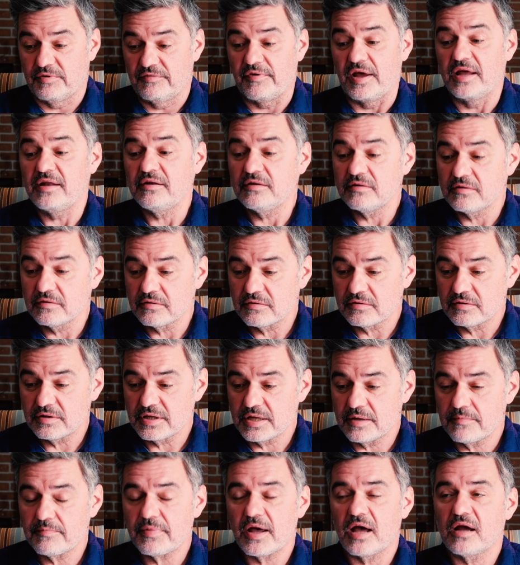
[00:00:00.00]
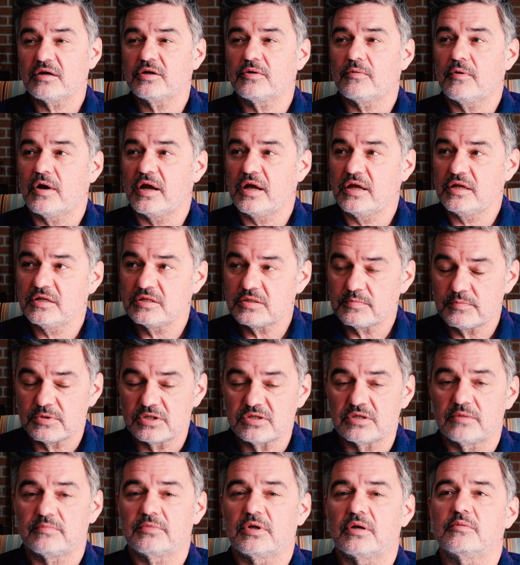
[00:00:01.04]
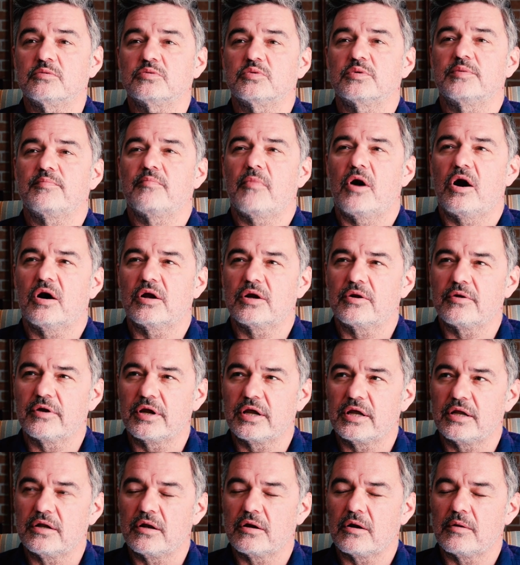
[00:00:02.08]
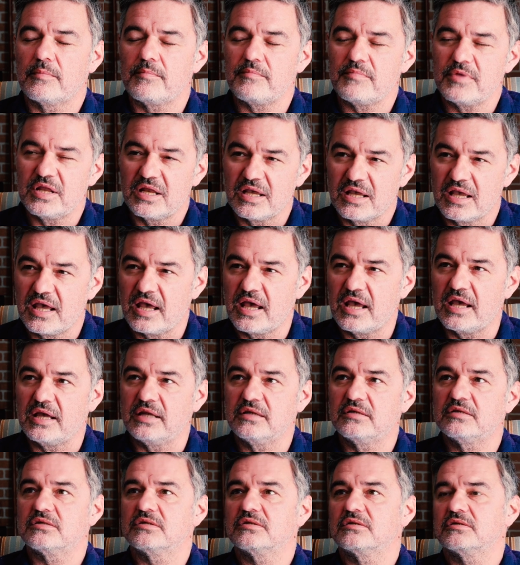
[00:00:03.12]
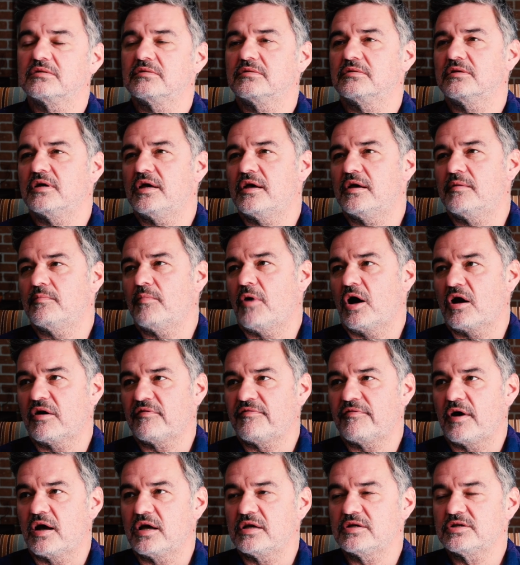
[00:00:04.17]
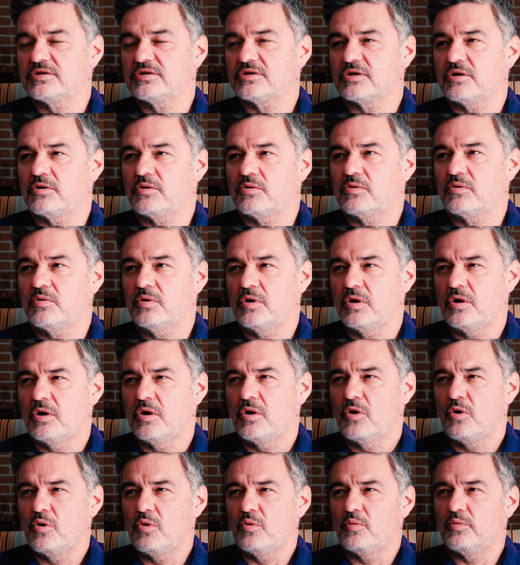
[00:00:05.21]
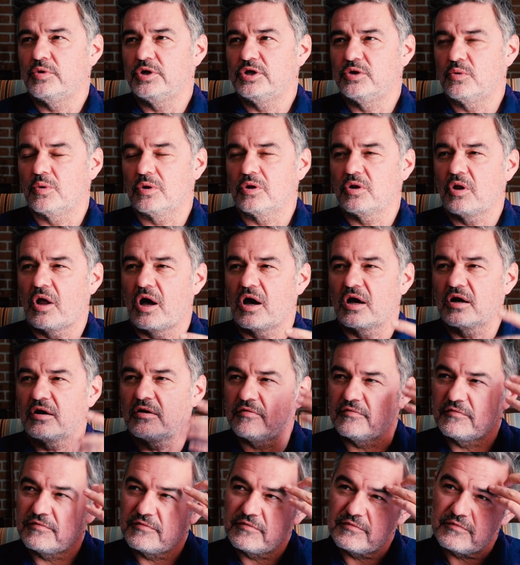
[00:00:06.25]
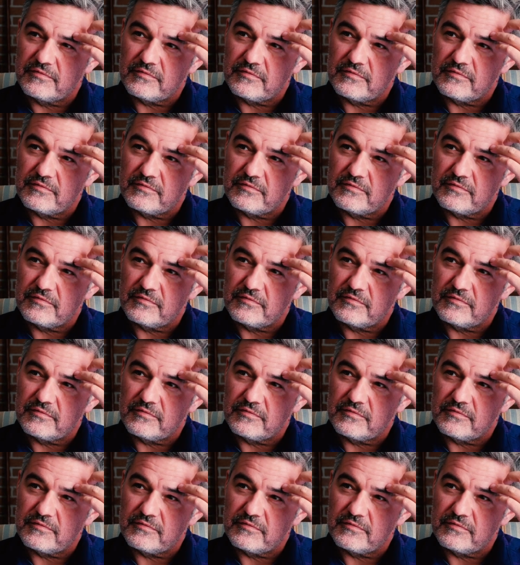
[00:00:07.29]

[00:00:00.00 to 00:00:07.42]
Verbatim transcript: prevent the impact to rights, but sometimes we moderate or mitigate and modify. So we do a lot of